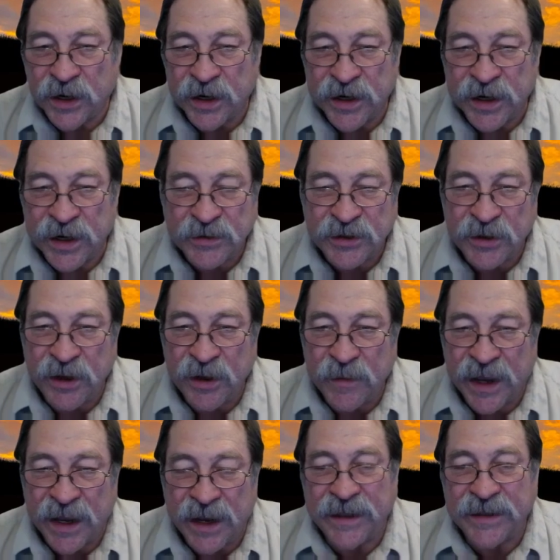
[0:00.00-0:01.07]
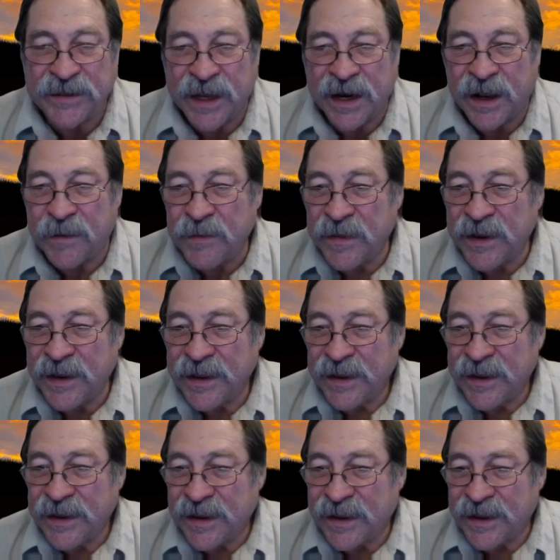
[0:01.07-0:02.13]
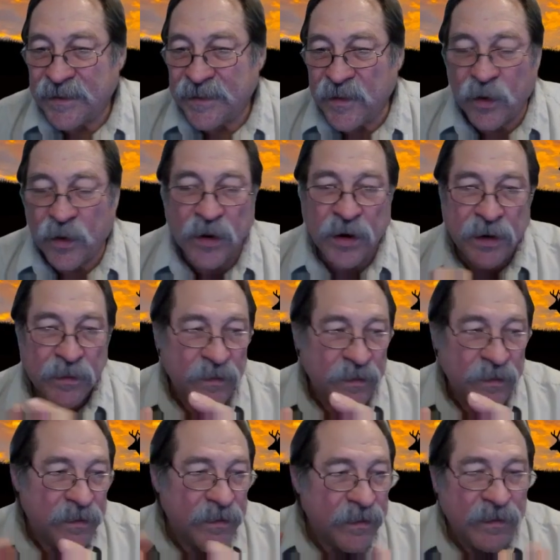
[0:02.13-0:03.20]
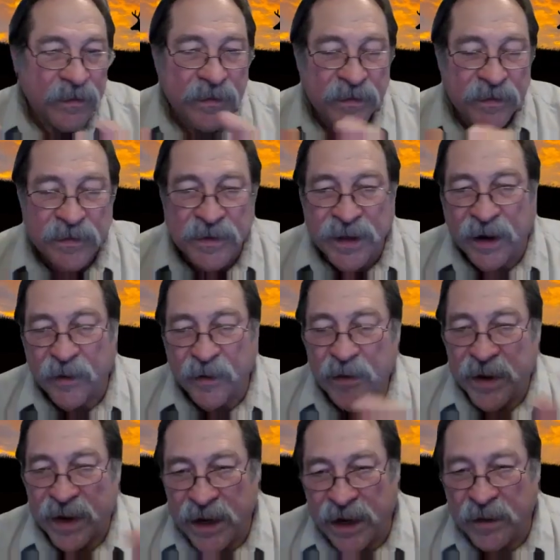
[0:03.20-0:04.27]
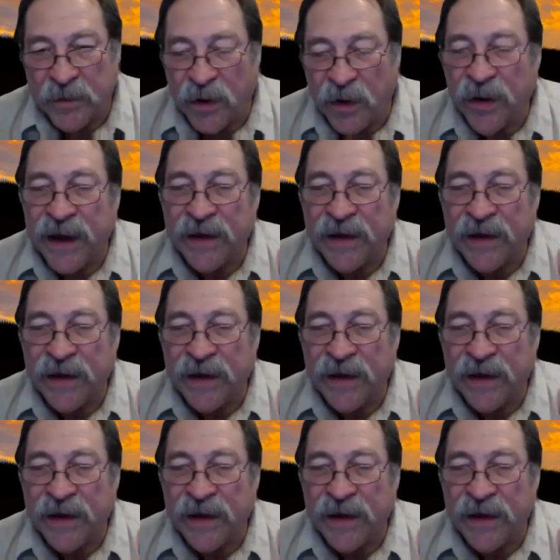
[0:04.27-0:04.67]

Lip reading: target, I'm shooting my hunting setup, or not really my hunting bow.